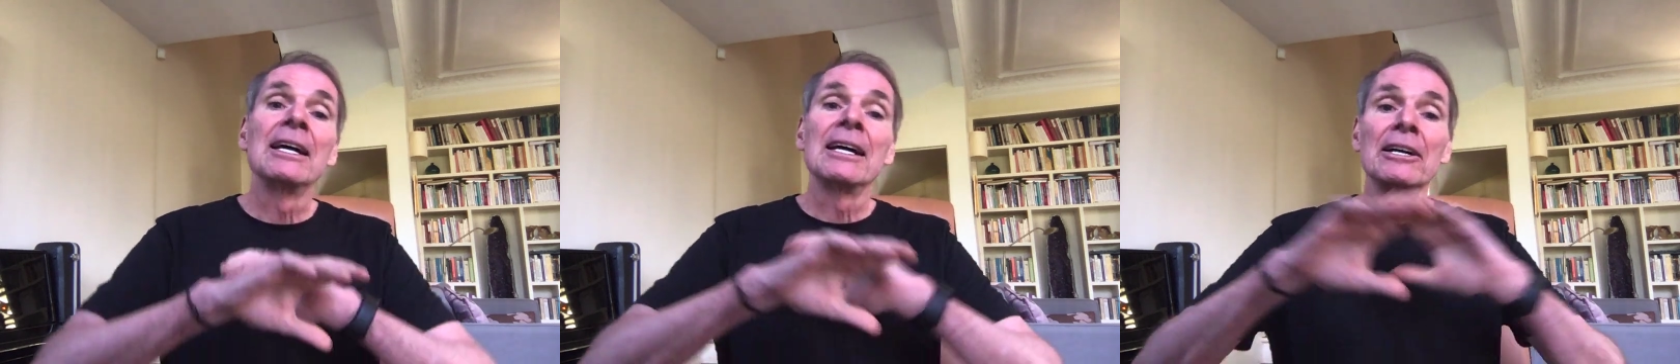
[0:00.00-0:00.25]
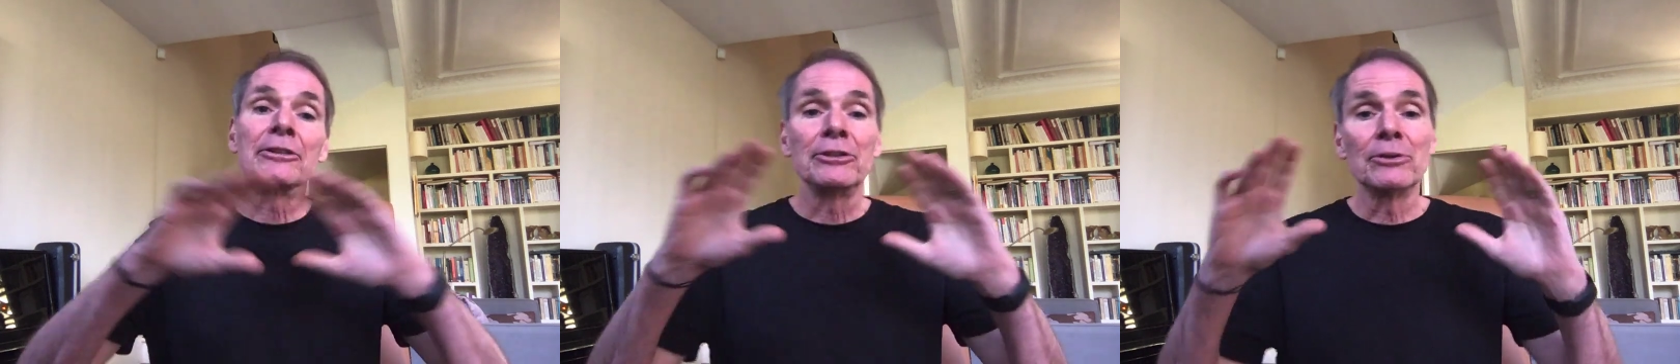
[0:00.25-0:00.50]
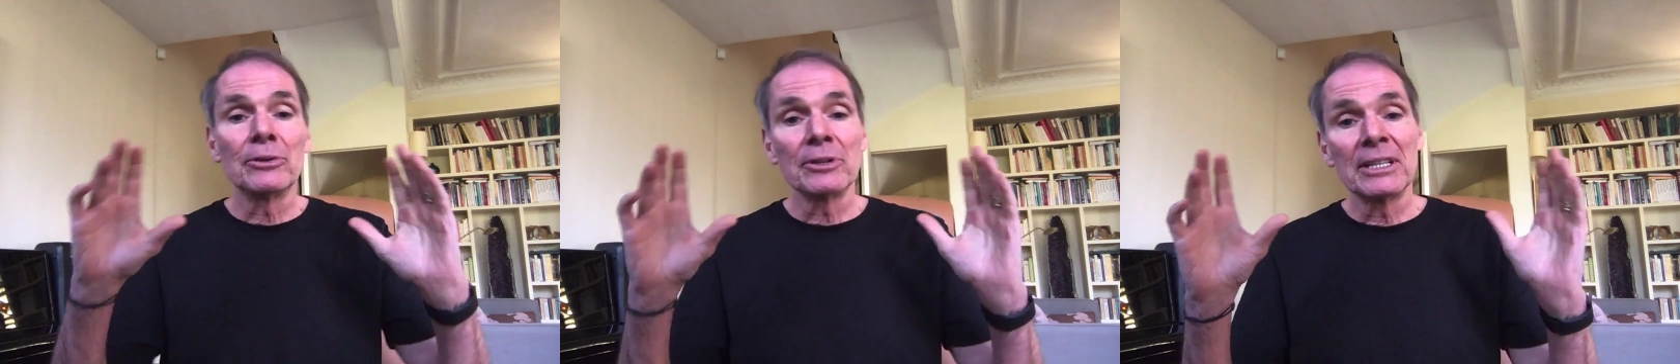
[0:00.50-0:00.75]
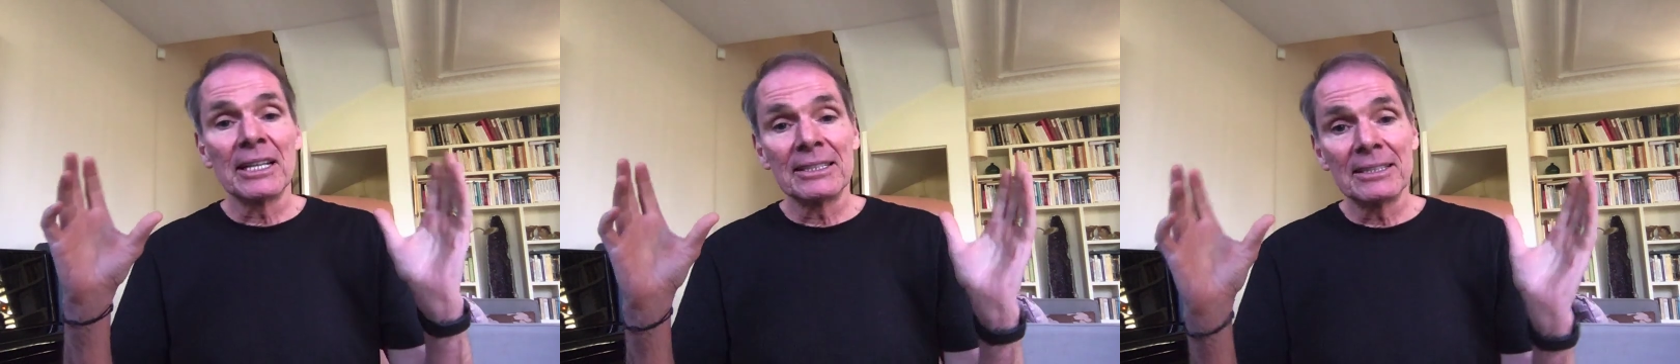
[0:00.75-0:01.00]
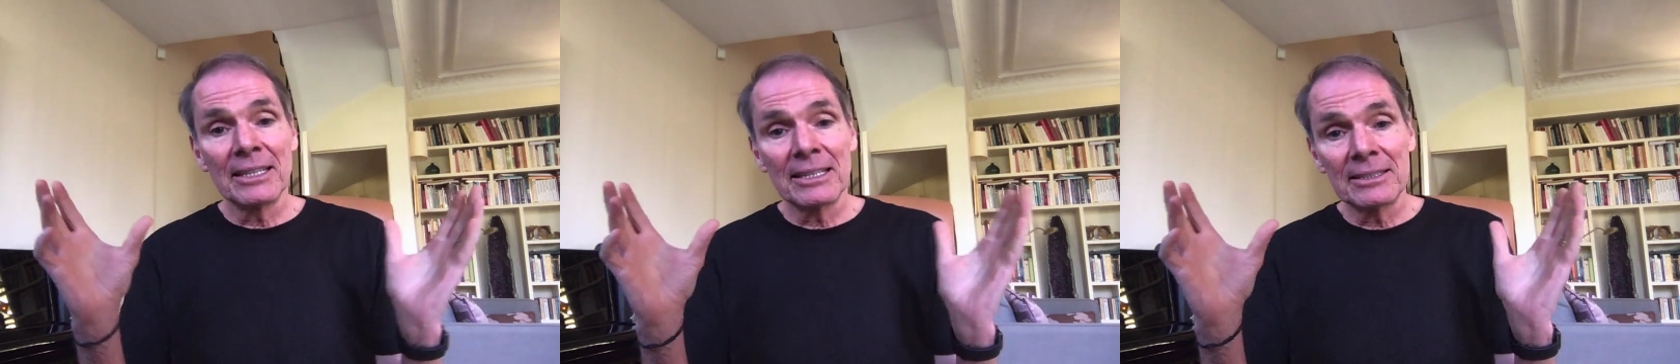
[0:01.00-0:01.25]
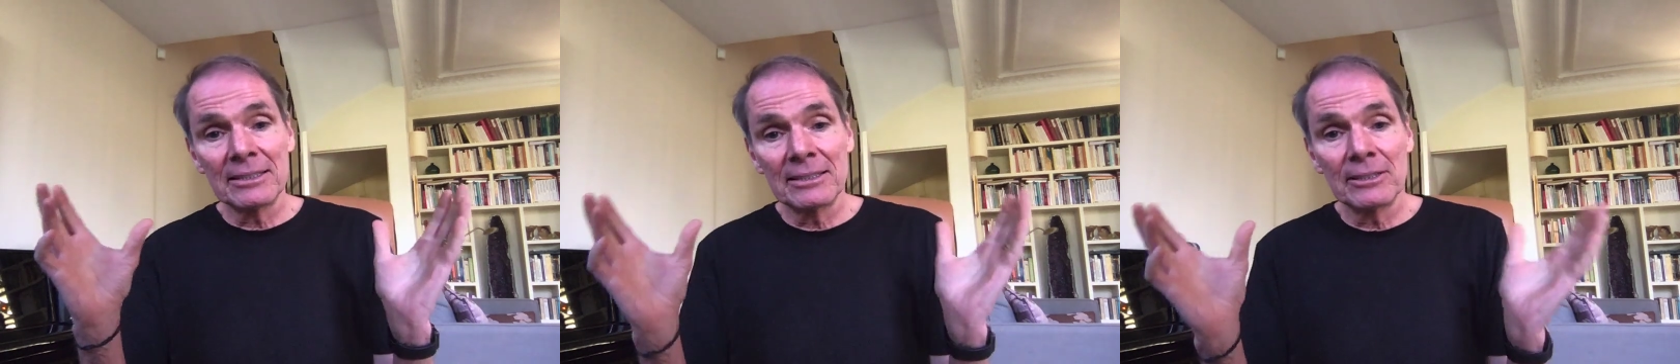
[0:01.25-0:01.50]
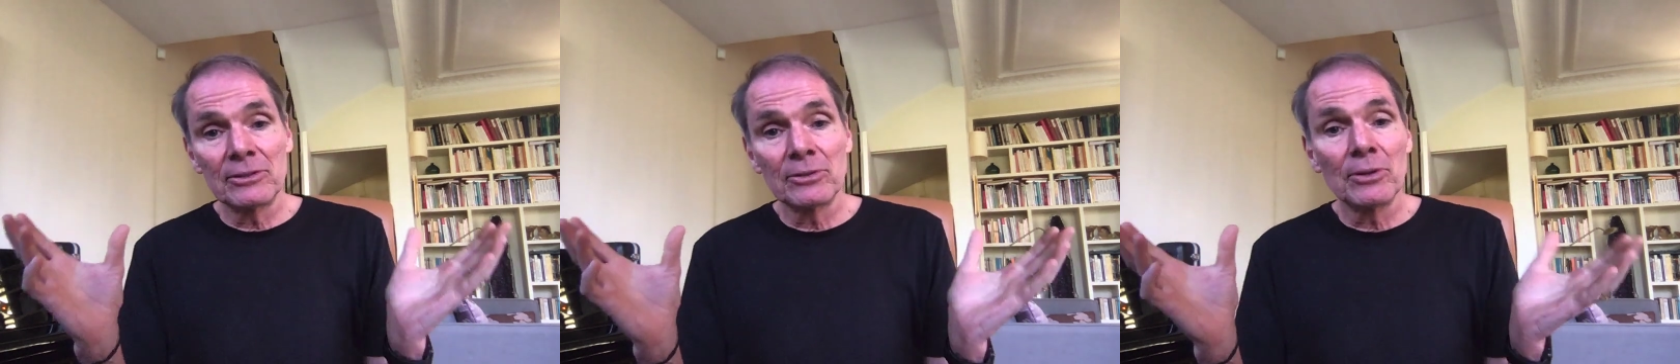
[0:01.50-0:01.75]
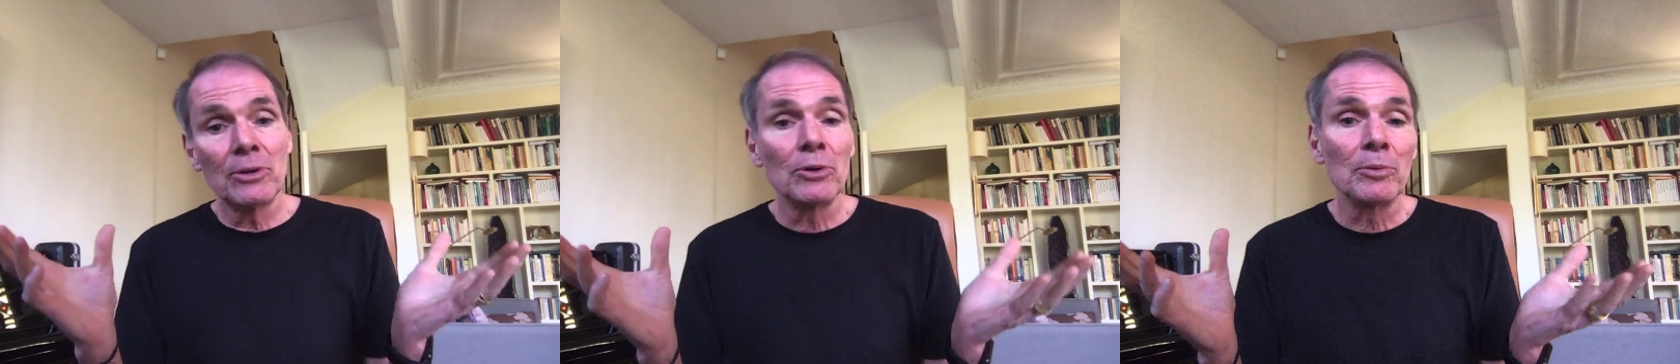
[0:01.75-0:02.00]
how do you organize lessons
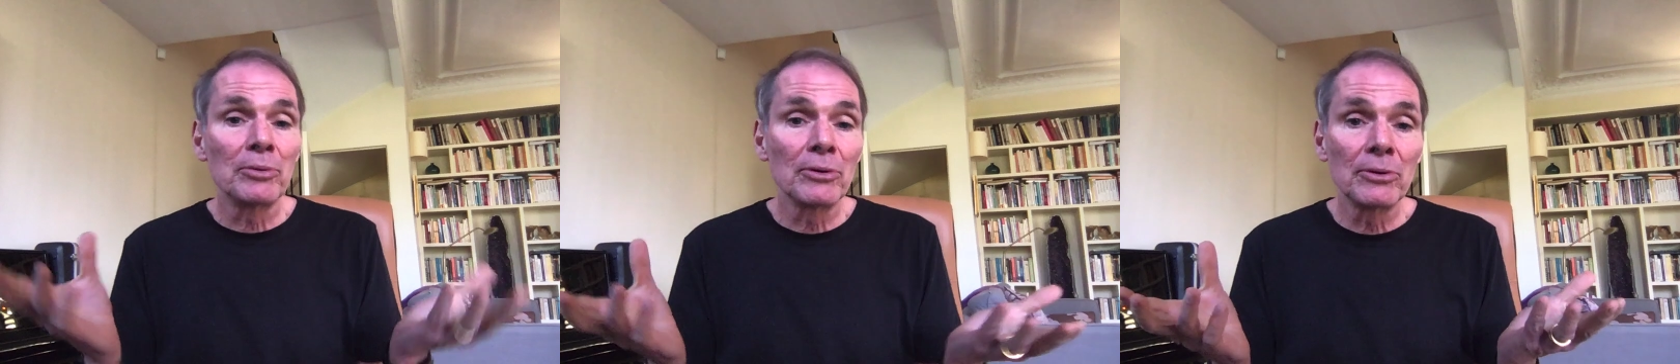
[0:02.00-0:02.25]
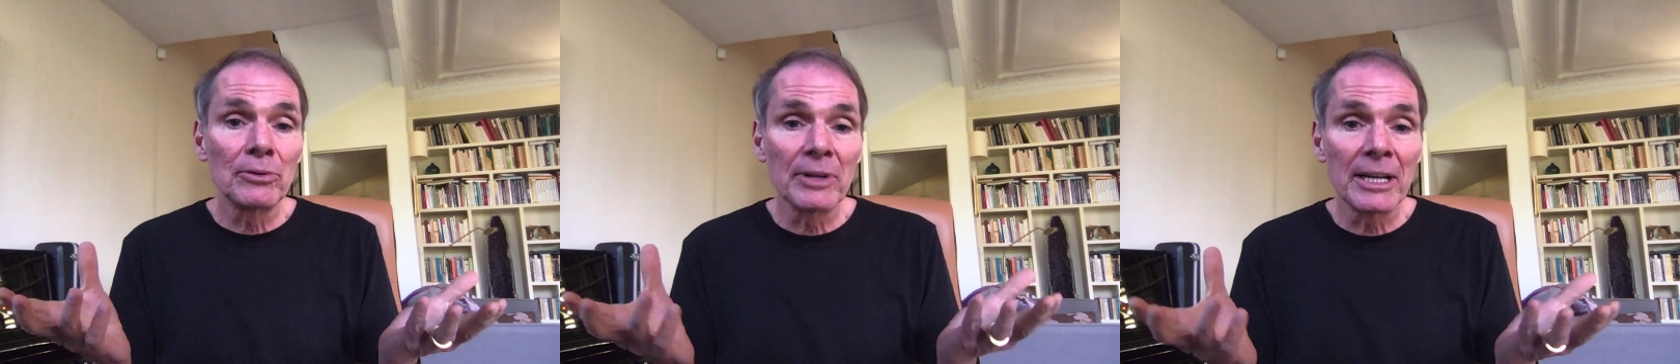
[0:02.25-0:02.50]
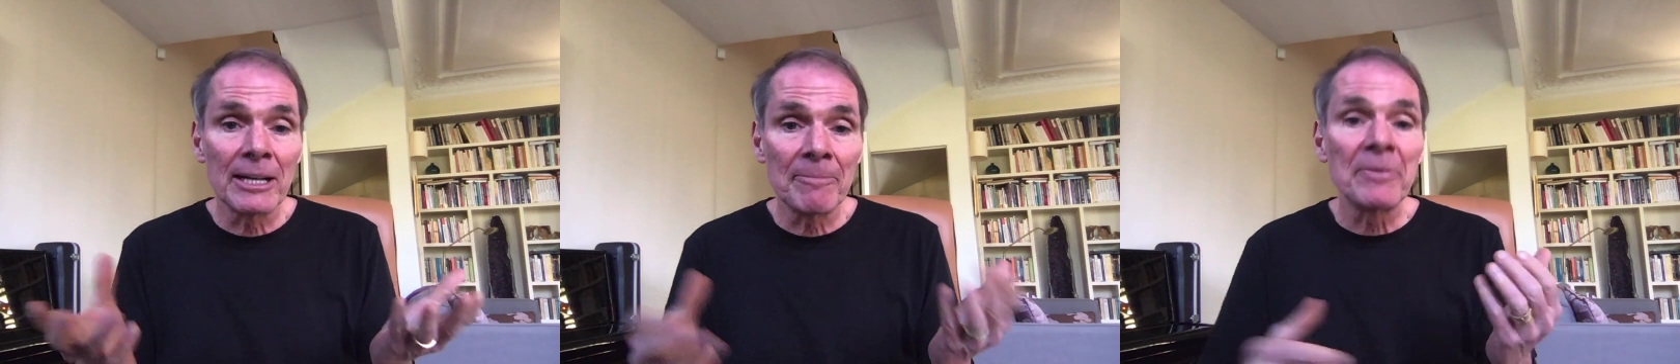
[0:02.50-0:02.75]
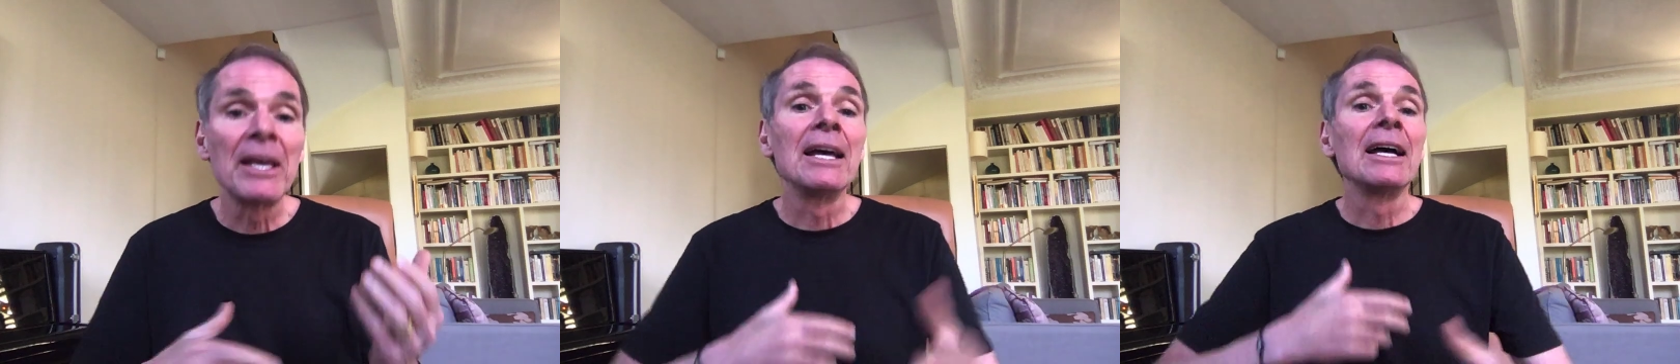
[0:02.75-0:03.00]
into a whole program,